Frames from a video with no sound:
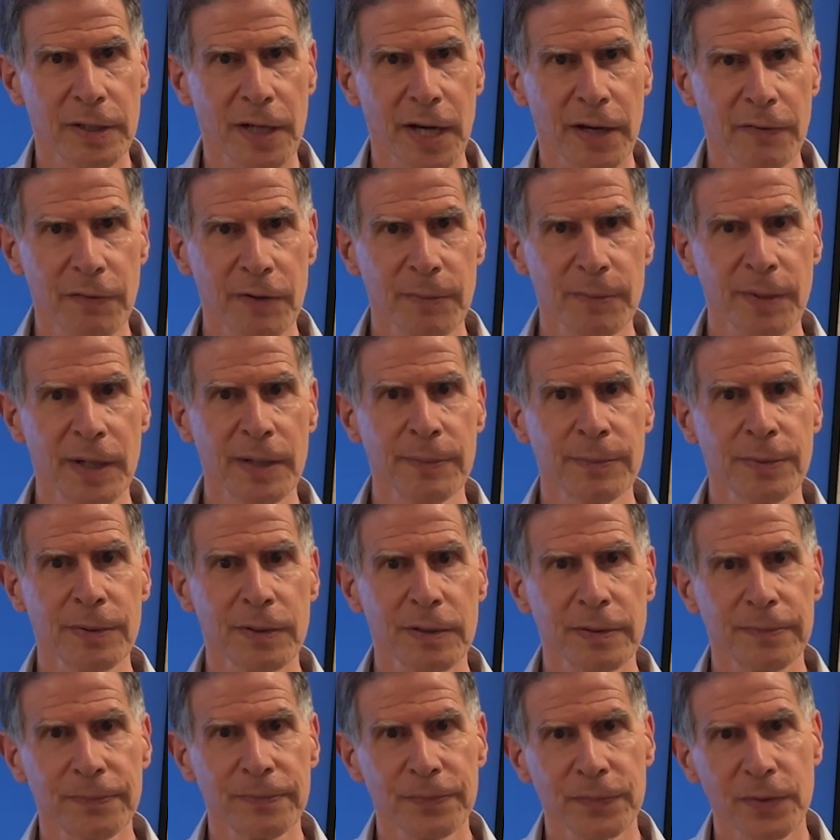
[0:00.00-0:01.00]
And
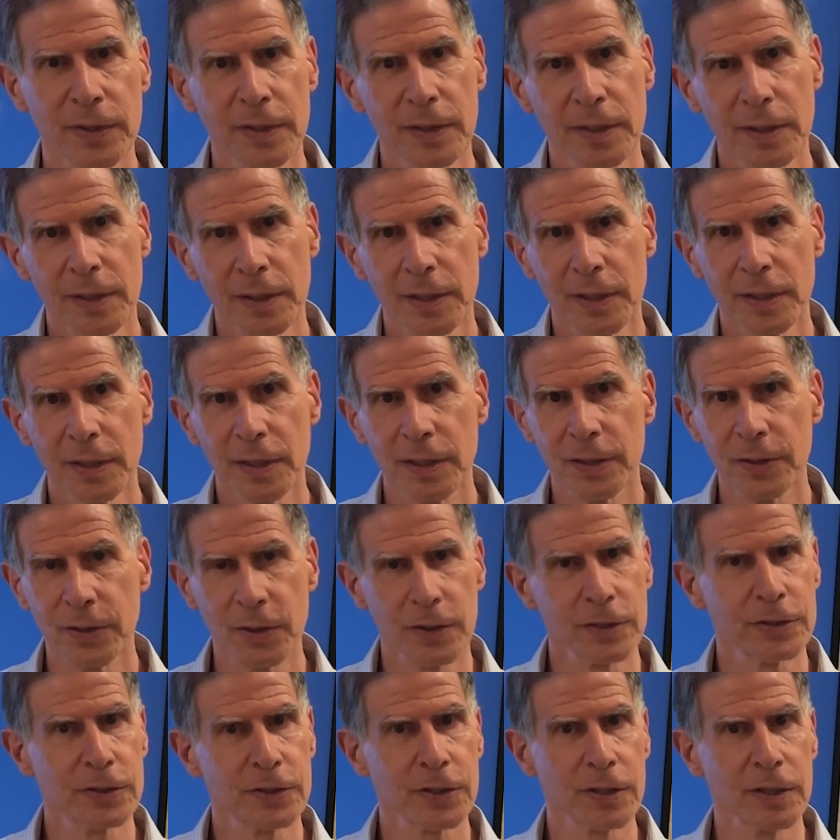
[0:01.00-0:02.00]
remember,
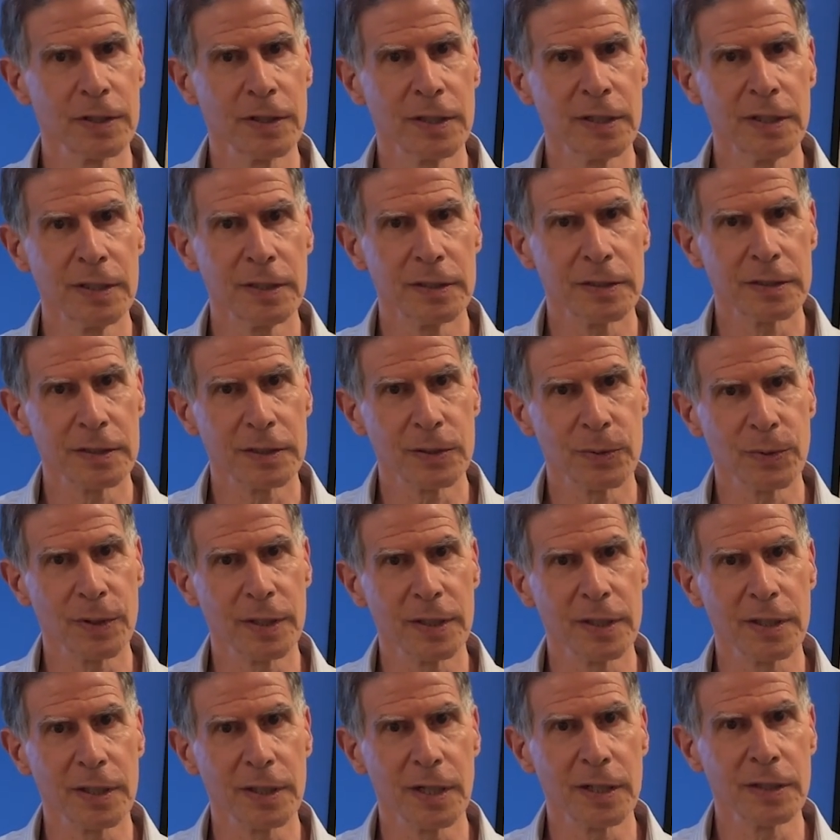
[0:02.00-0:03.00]
your journey to a
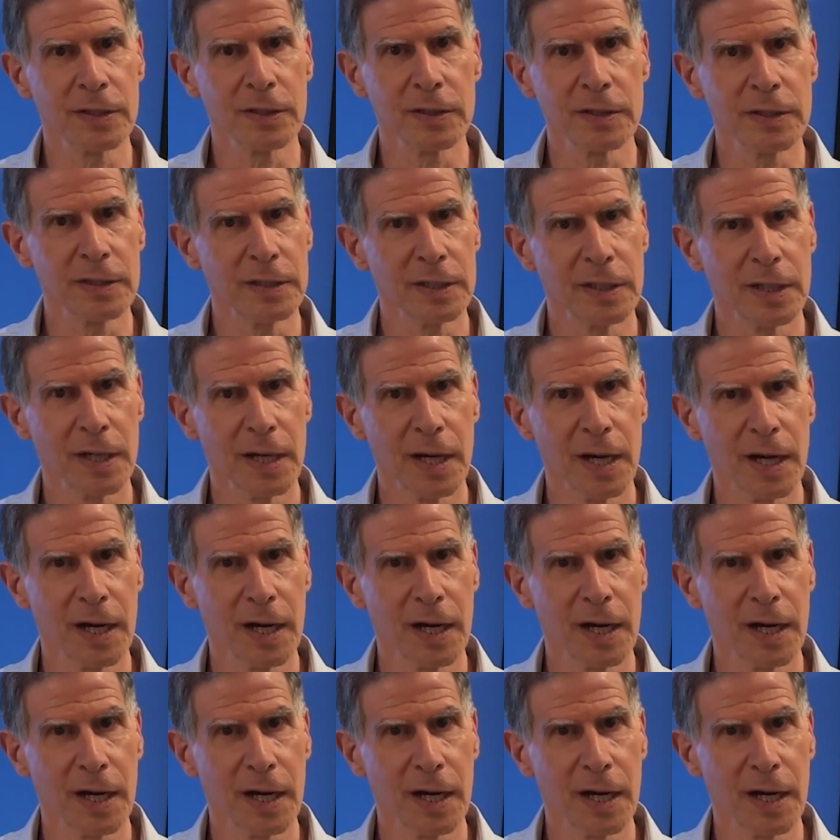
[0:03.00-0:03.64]
younger,